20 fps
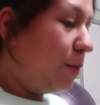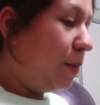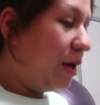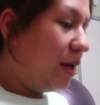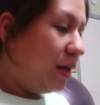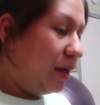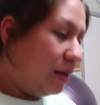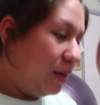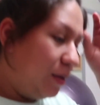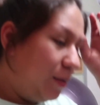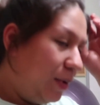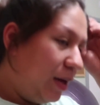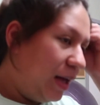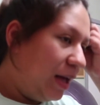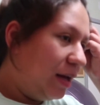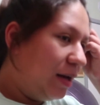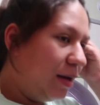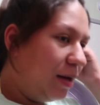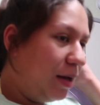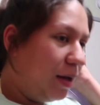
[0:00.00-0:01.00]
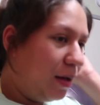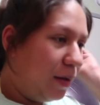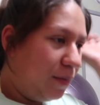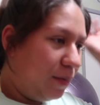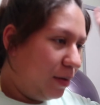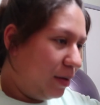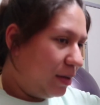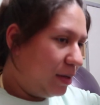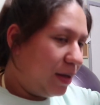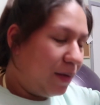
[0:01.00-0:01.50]
but the weekend of
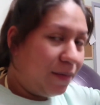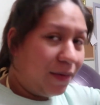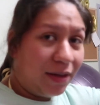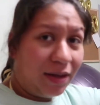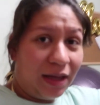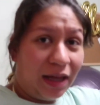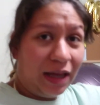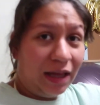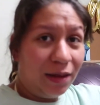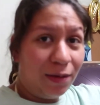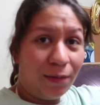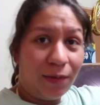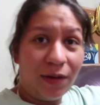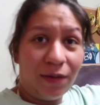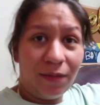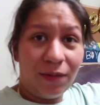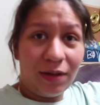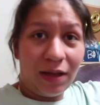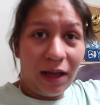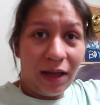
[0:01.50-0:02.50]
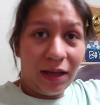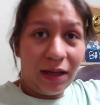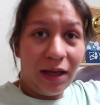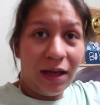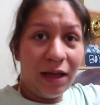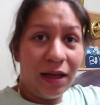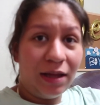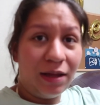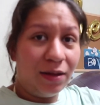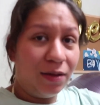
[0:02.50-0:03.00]
the 7th, 8th, whatever the heck
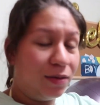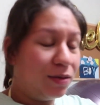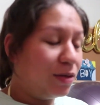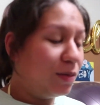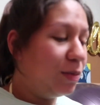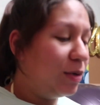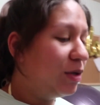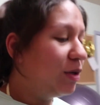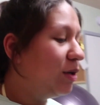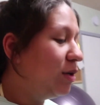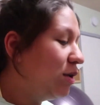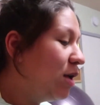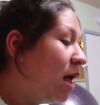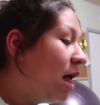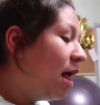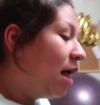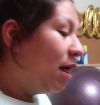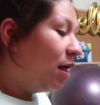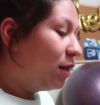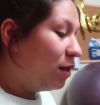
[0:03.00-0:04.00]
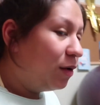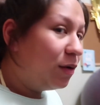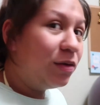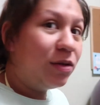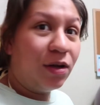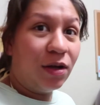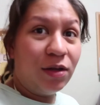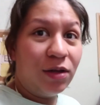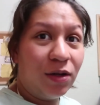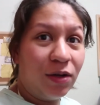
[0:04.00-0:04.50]
those numbers are, those
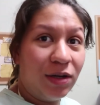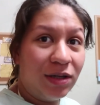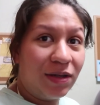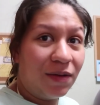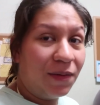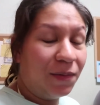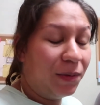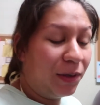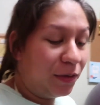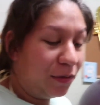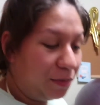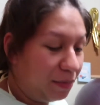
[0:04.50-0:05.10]
are 37 weeks for